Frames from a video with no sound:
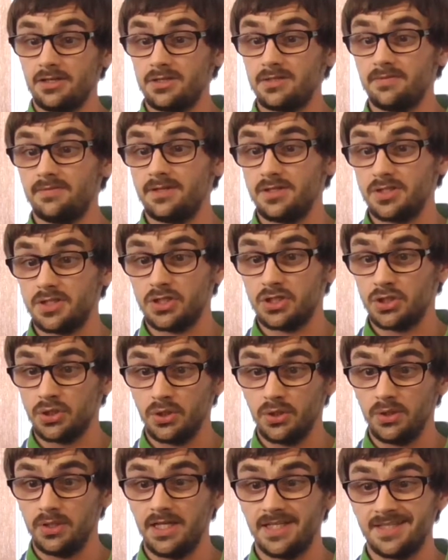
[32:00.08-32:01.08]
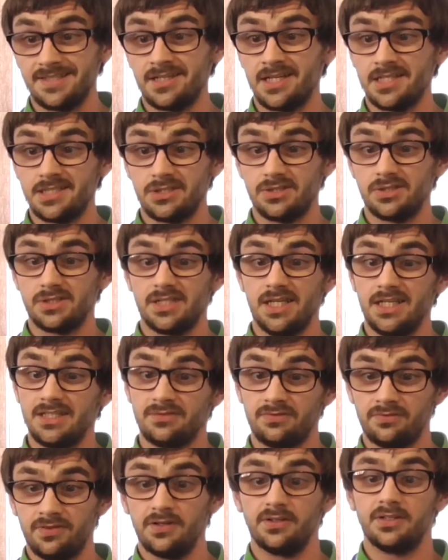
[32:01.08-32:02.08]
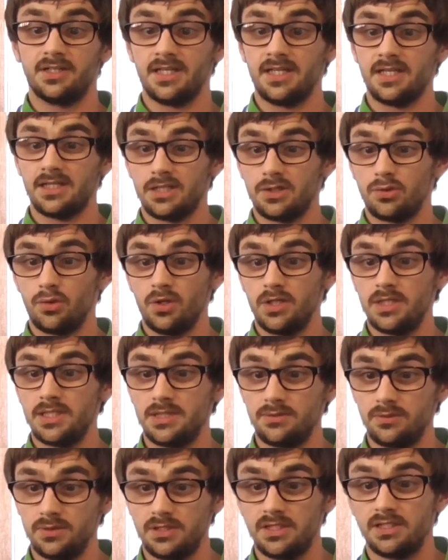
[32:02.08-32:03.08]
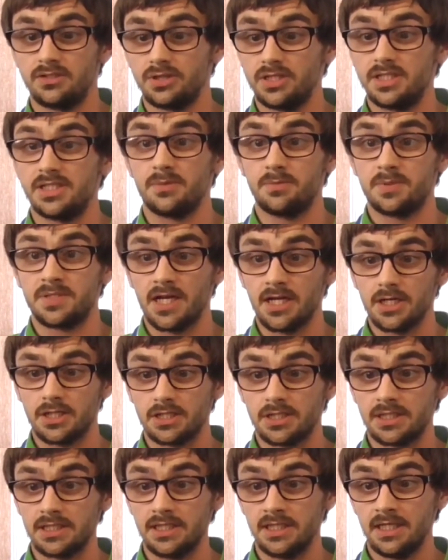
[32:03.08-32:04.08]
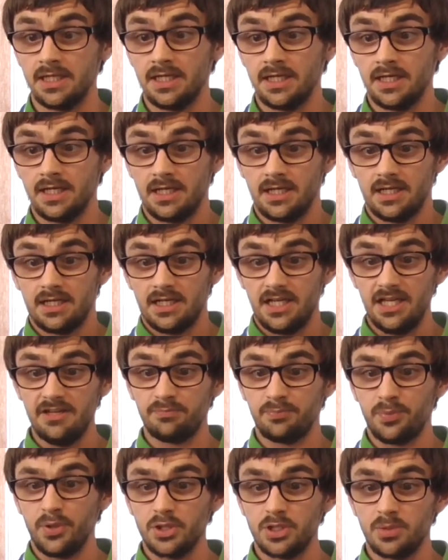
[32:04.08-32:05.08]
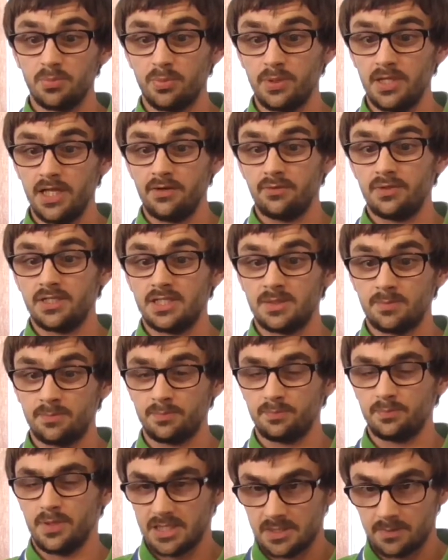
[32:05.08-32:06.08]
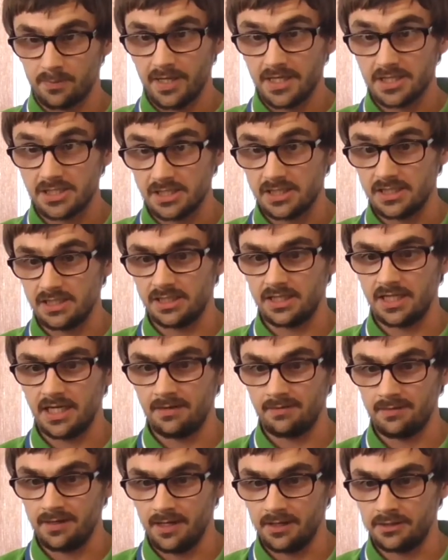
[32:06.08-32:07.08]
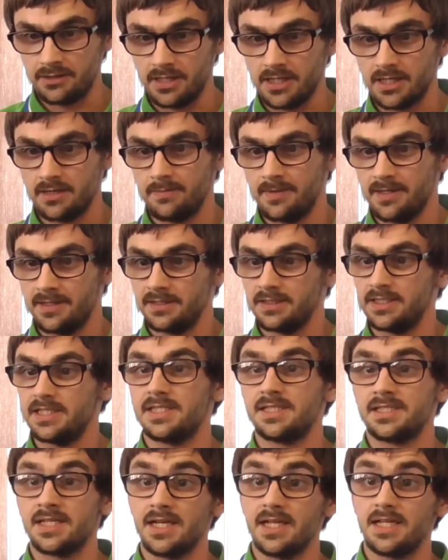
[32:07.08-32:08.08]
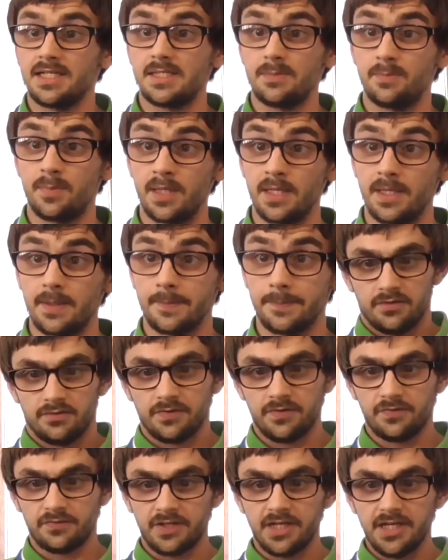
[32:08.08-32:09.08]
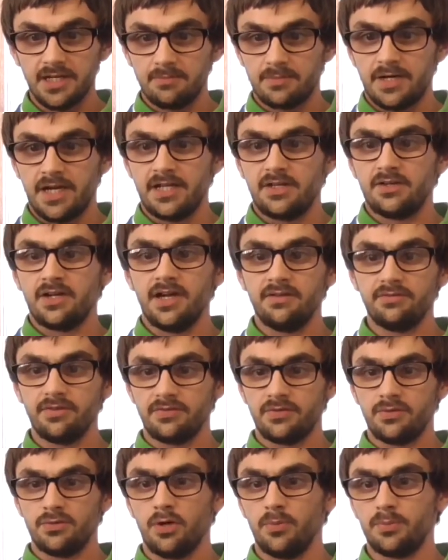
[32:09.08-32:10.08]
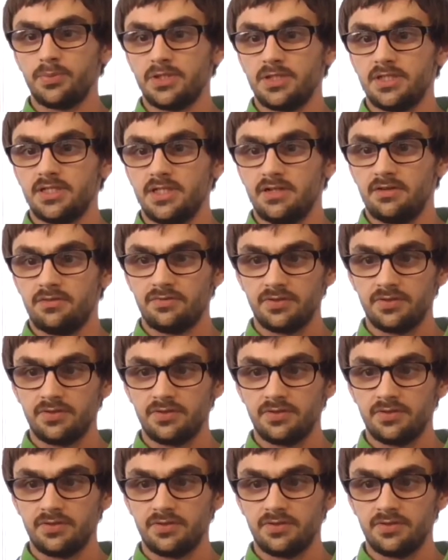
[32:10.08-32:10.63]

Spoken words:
YouTube videos at all, as the resolution gets funky and the quality will decrease substantially. If possible, I would, especially in gaming, I'd recommend at least 1080p. For frame rate, you have a few options here.